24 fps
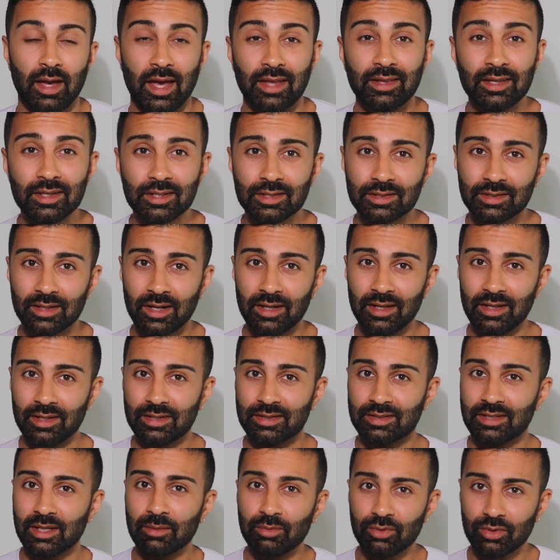And this study
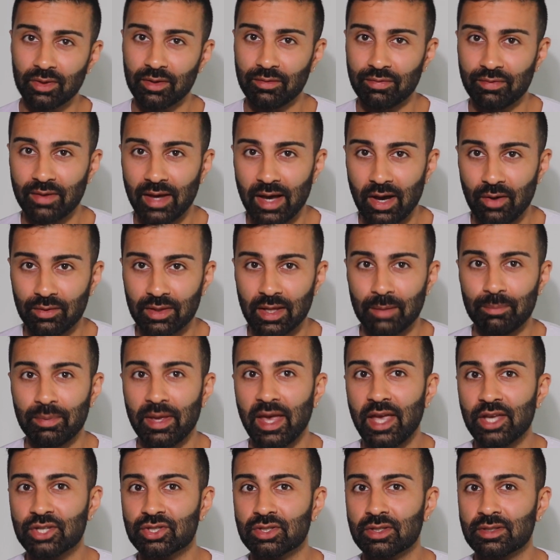similarly found that
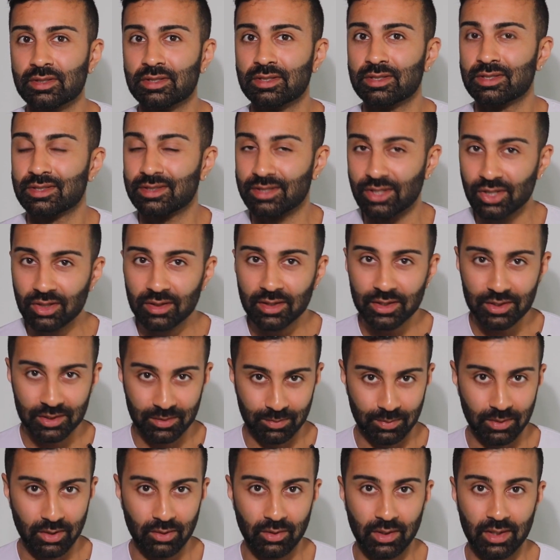patients still
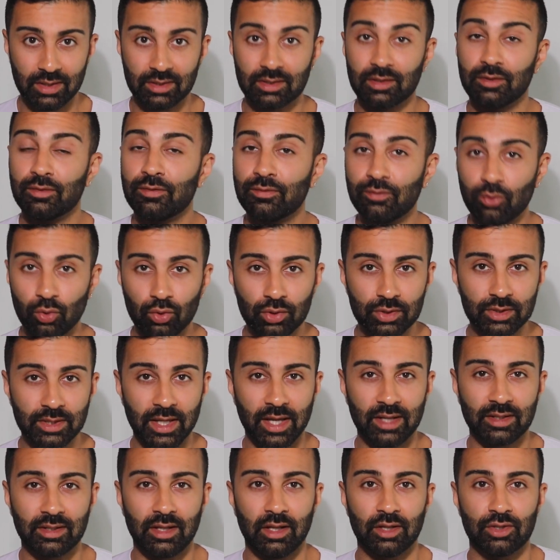experienced a full
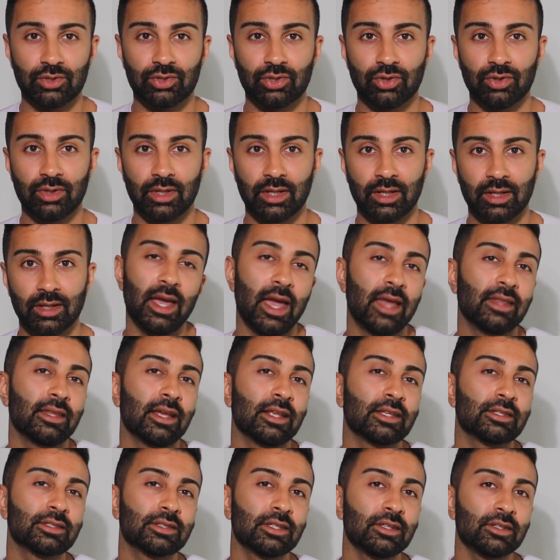psychedelic journey and that
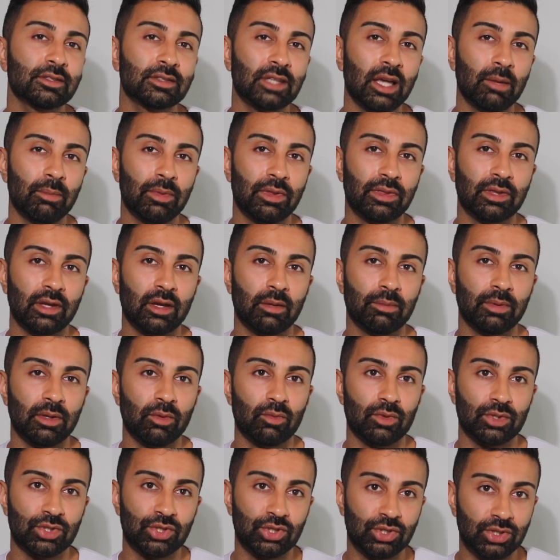psilocybin therapy
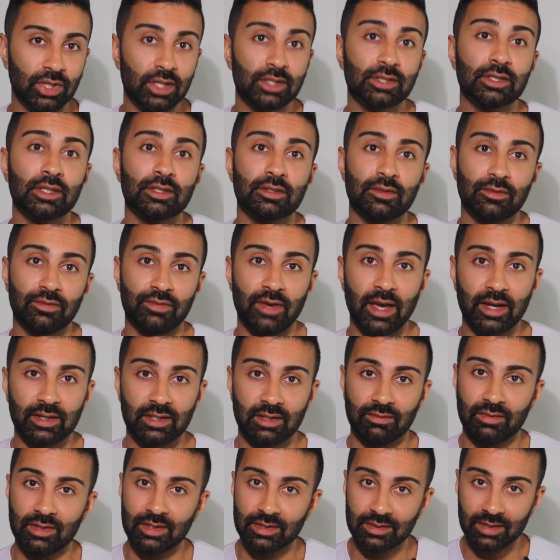was just as effective
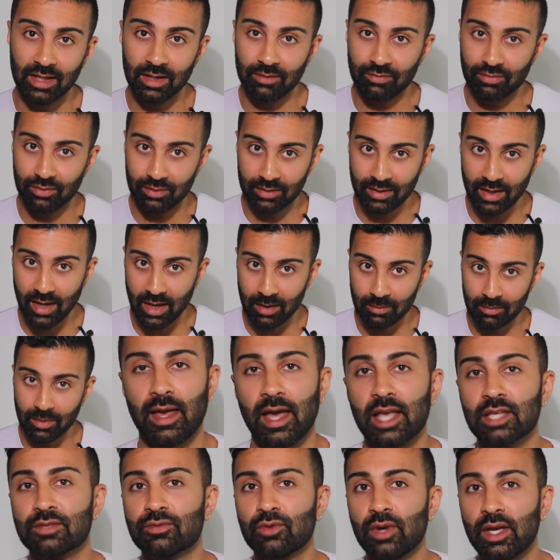and safe for them
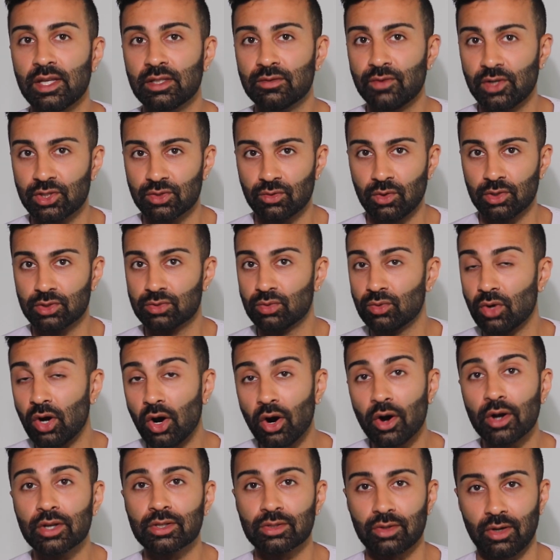as for individuals who
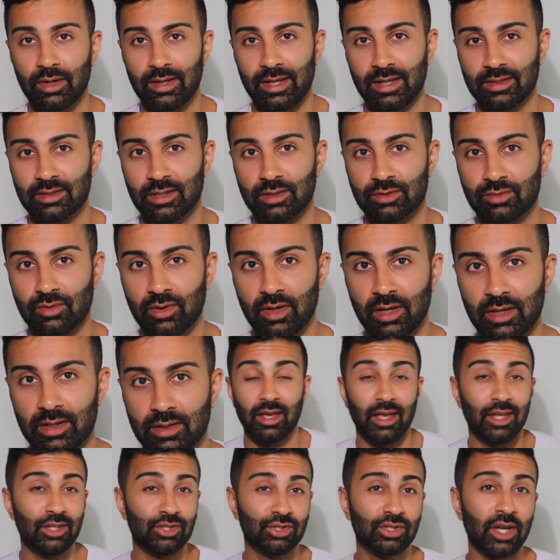aren't on SSRIs.
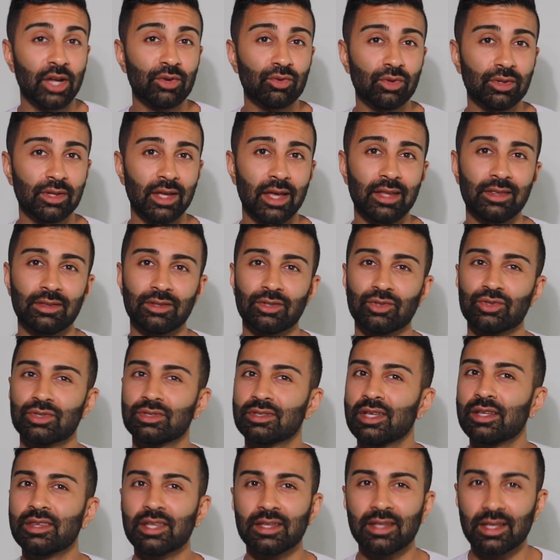In general then, there's
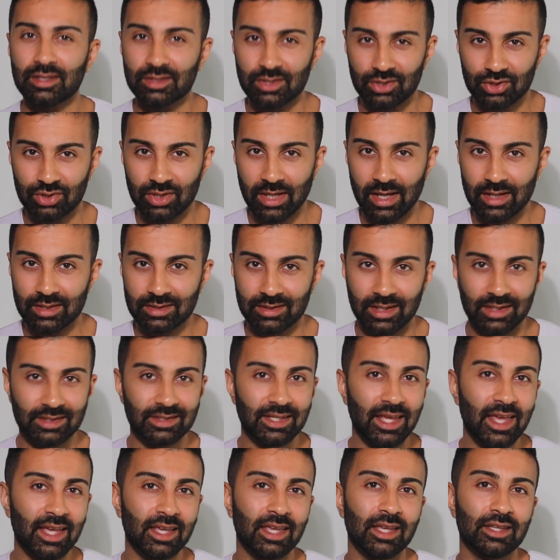nothing that suggests that
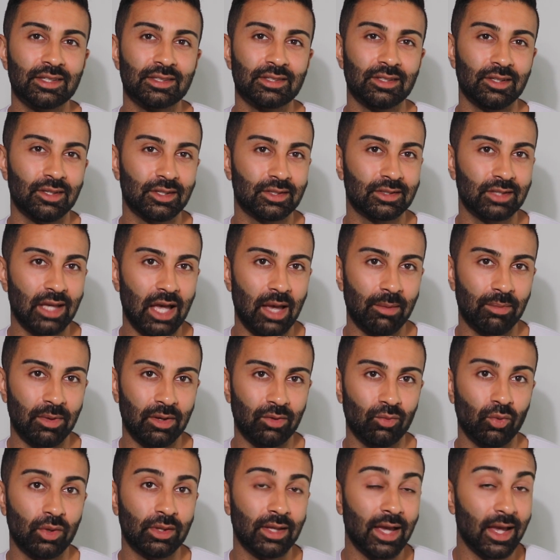taking psilocybin
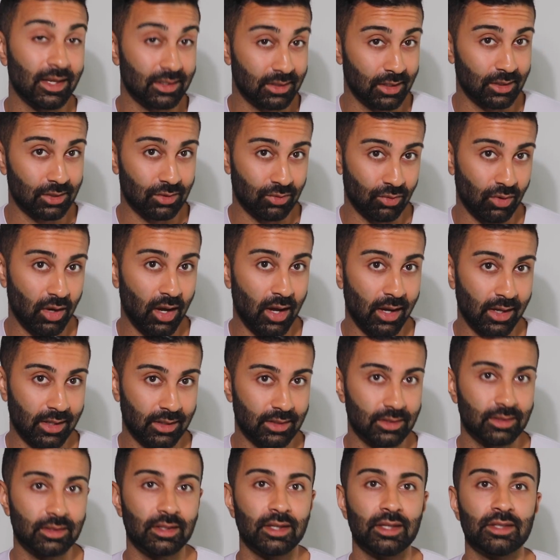with SSRIs
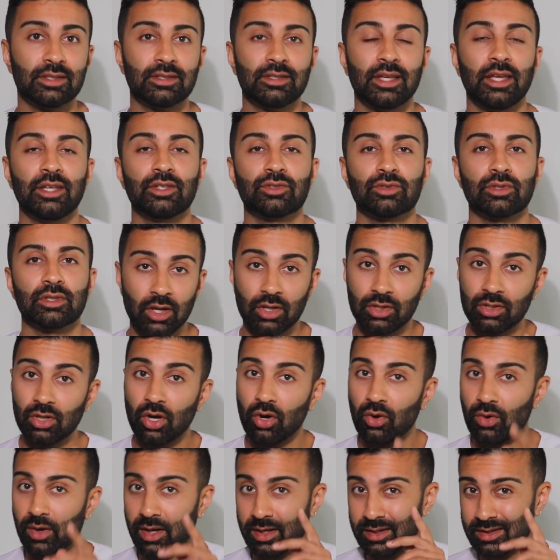is dangerous. No,
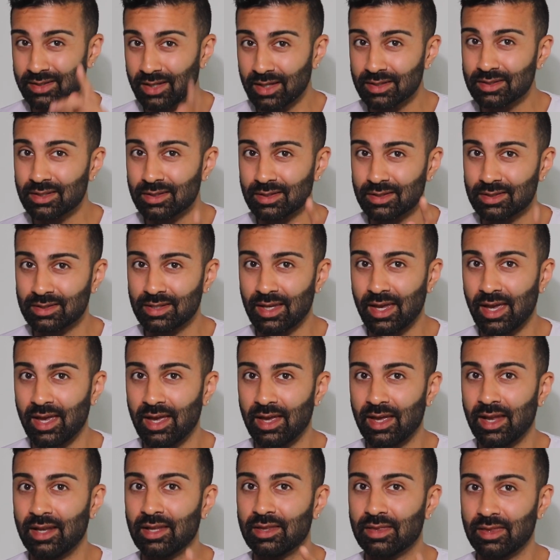it doesn't say
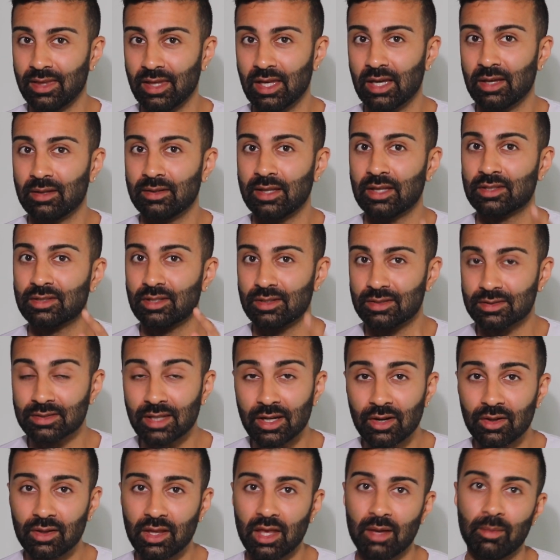anything
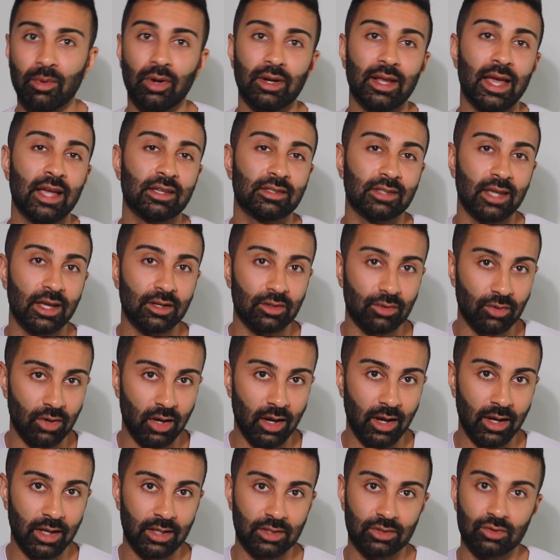necessarily about
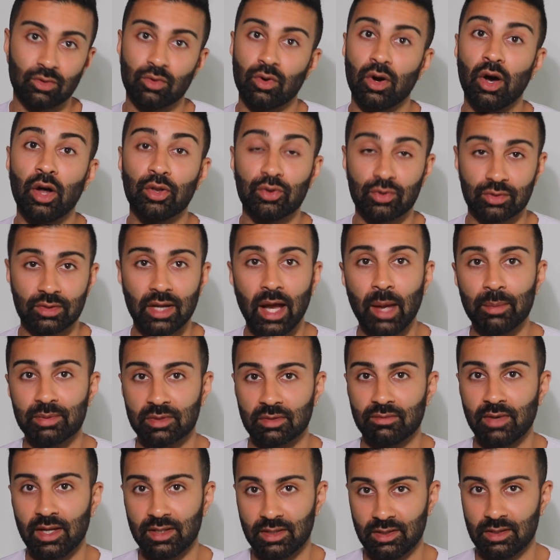SNRIs or other types of
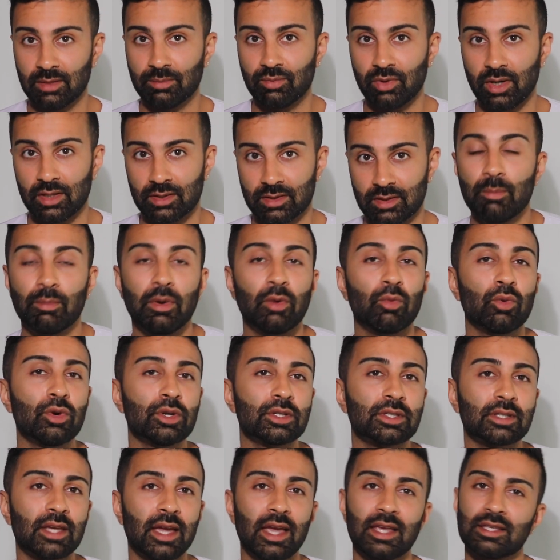antidepressants. But worst
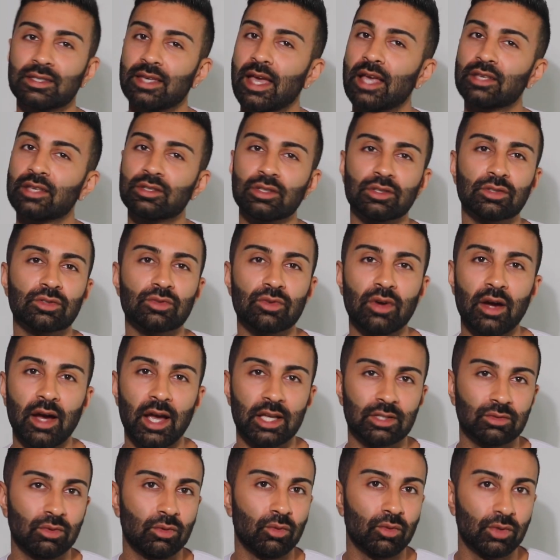case, SSRIs
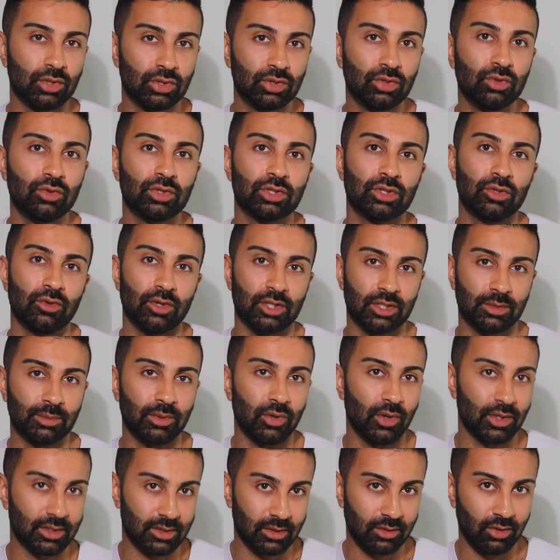will reduce your
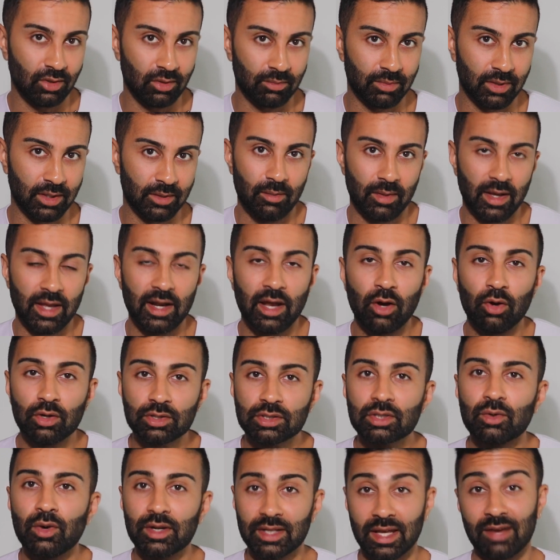experience a little bit. And I also
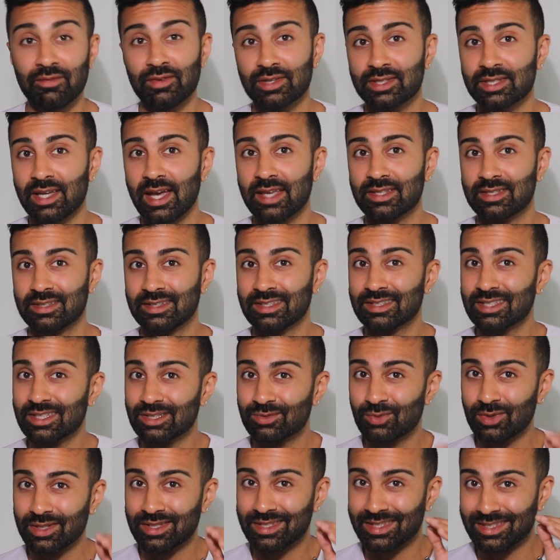want to emphasize that this differences
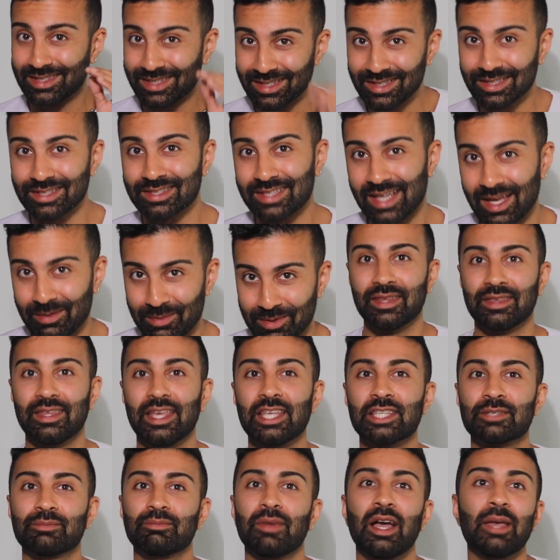with psilocybin. Things
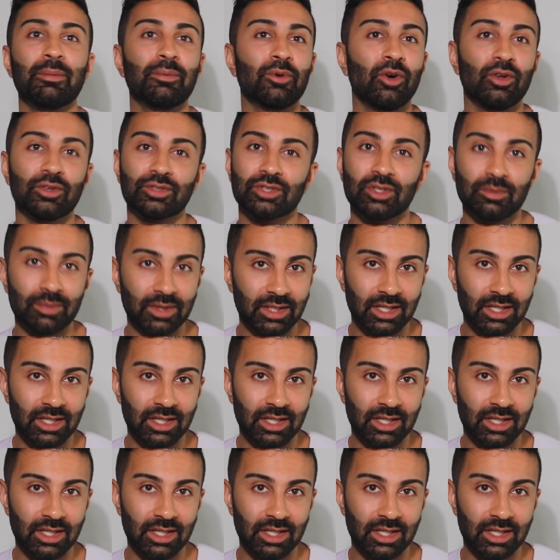might also be